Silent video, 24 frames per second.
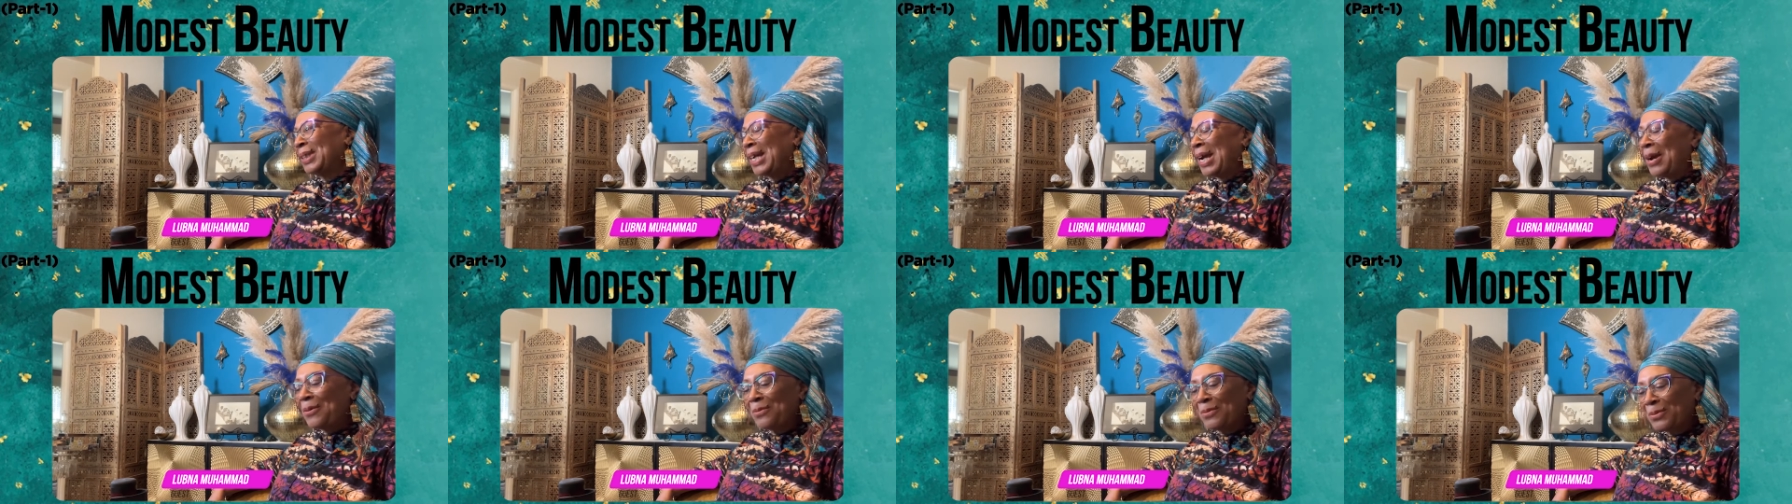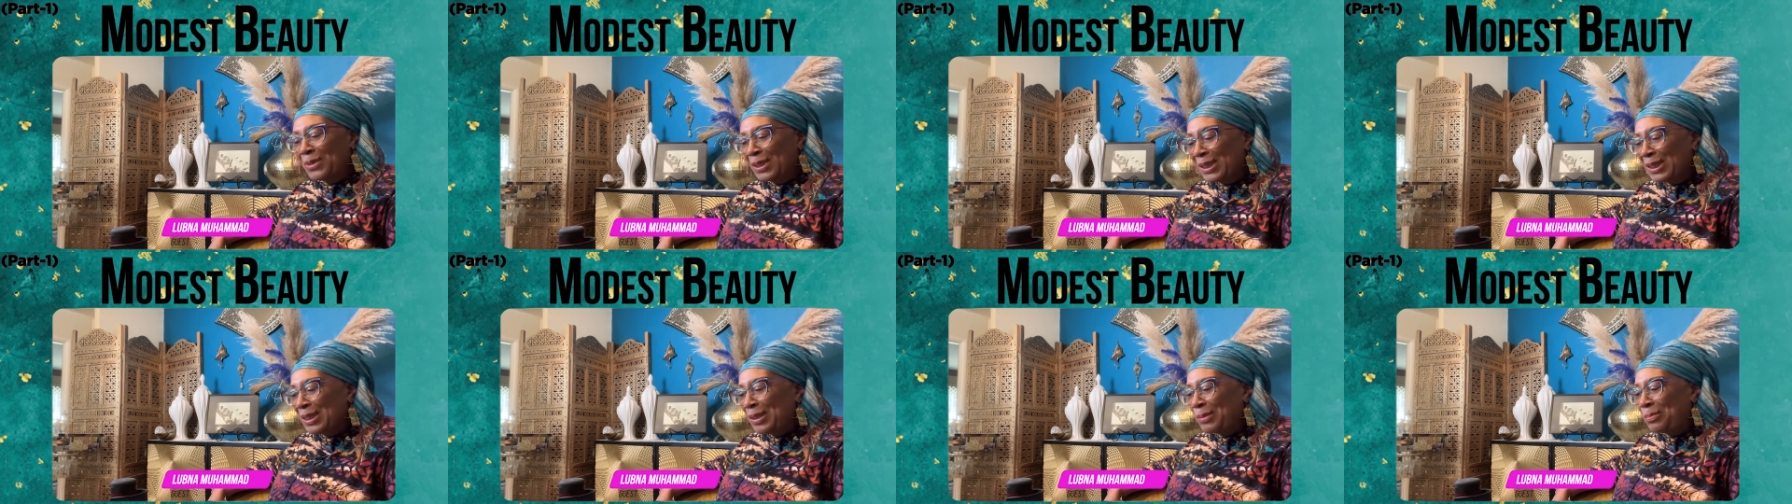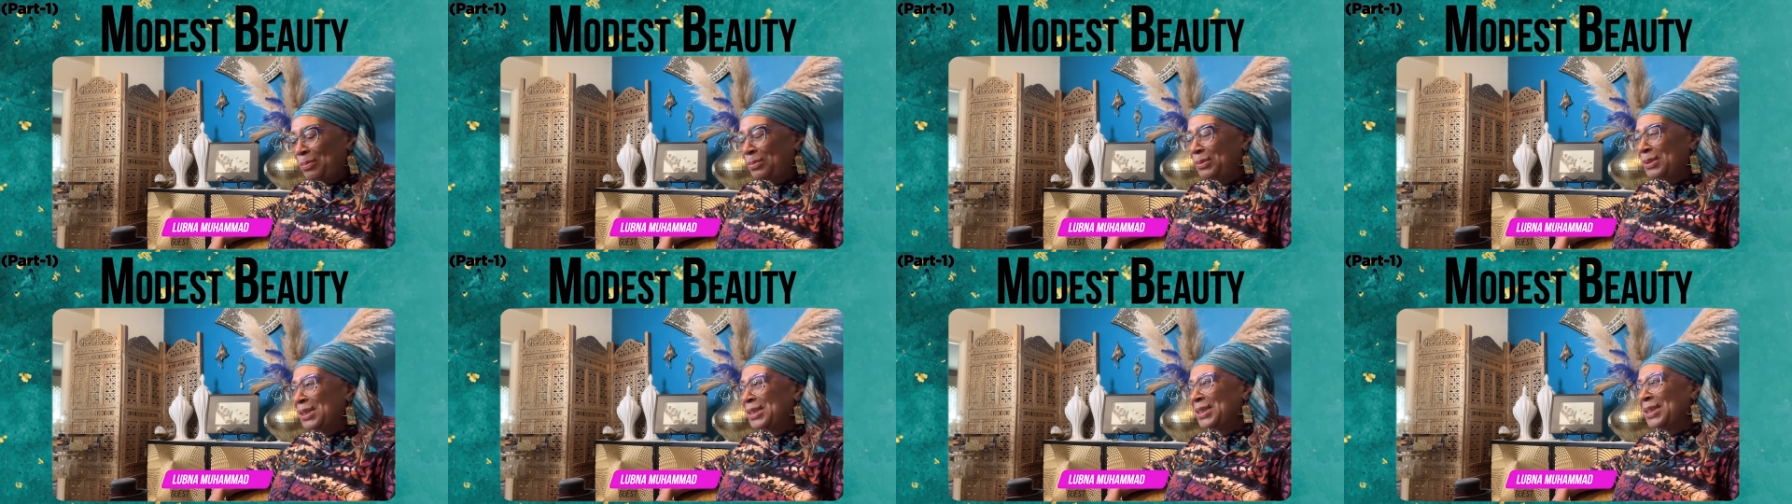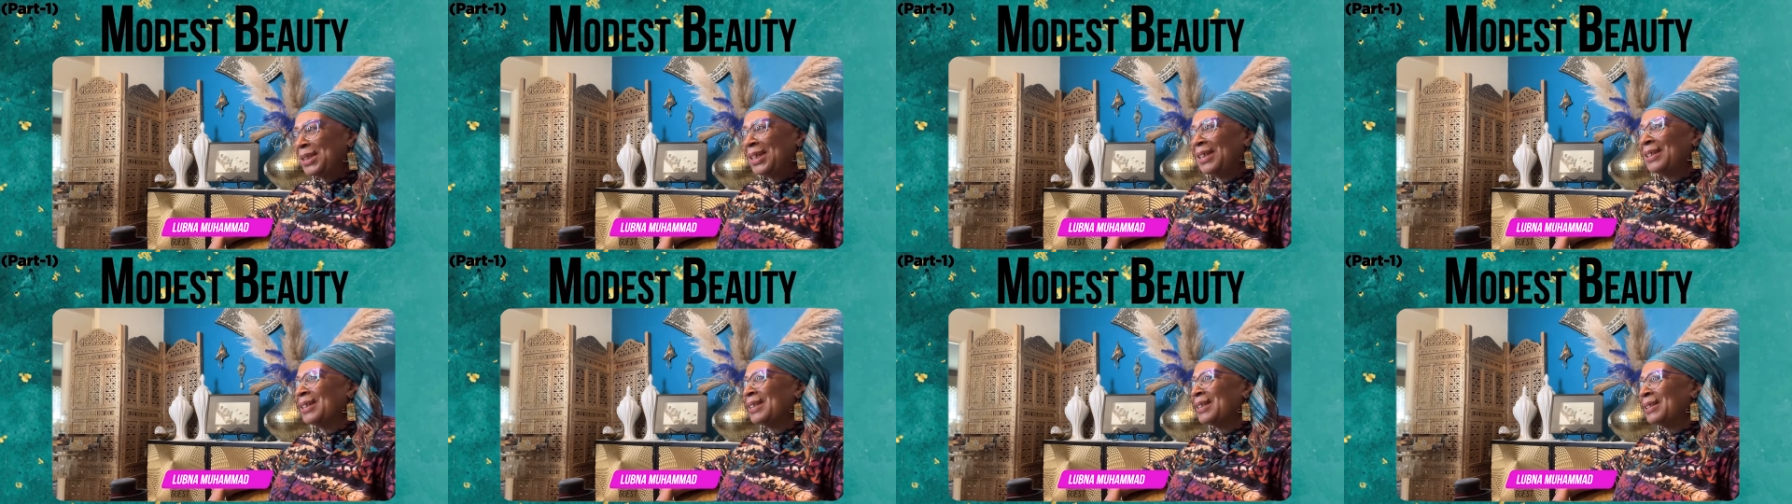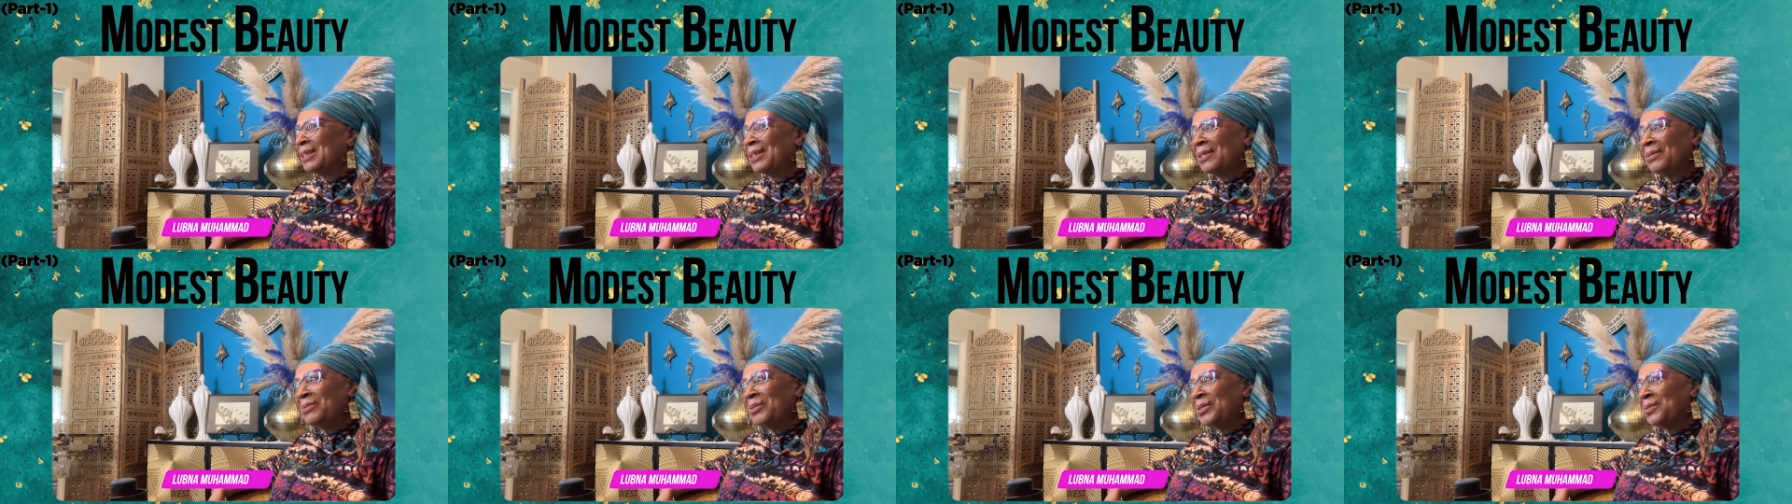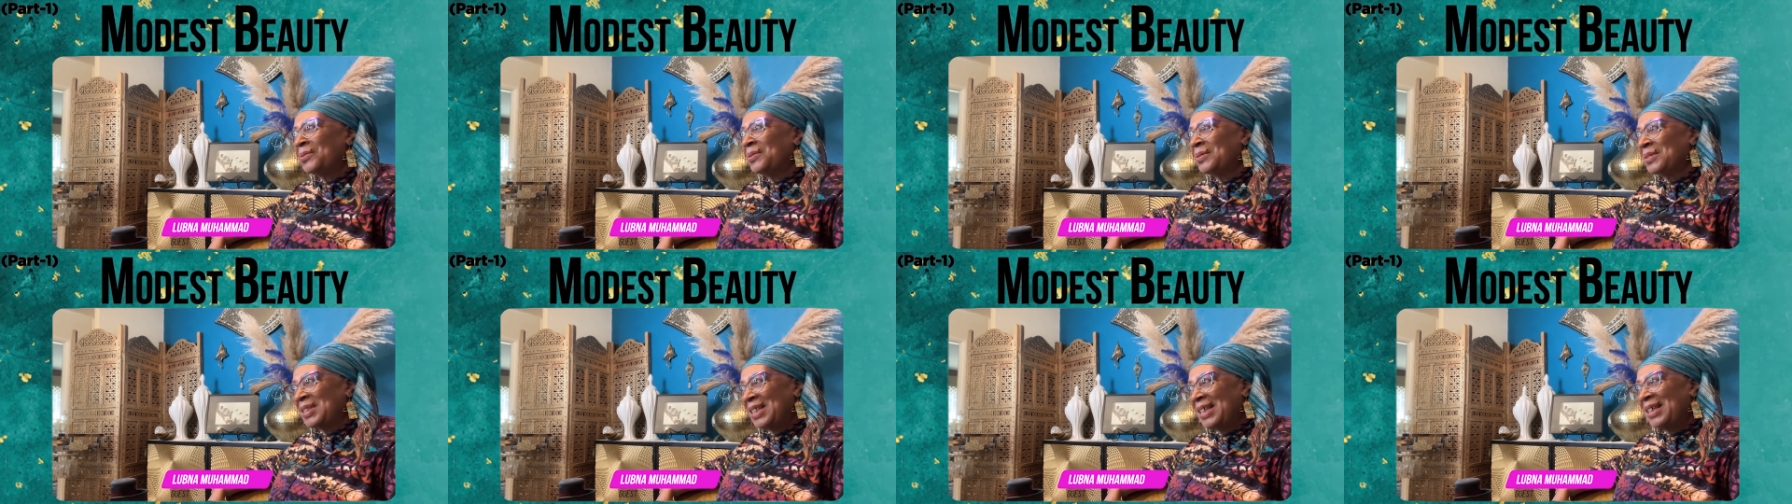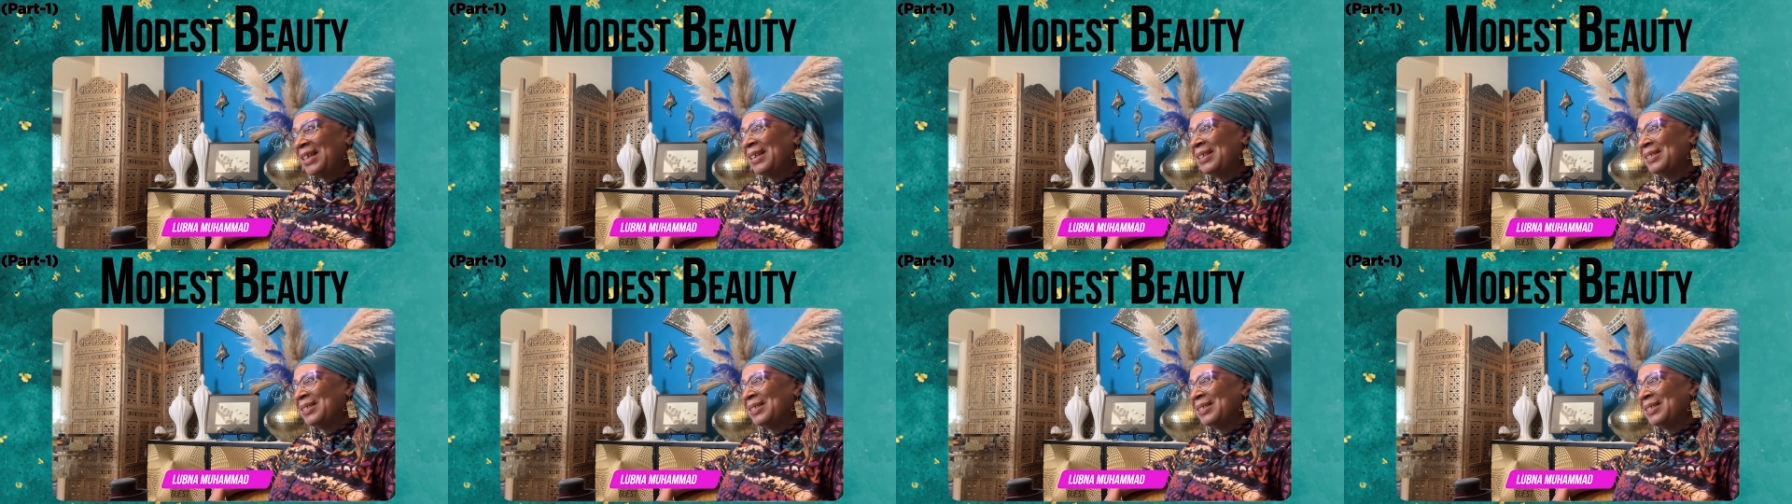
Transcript: I really appreciate and love you for that.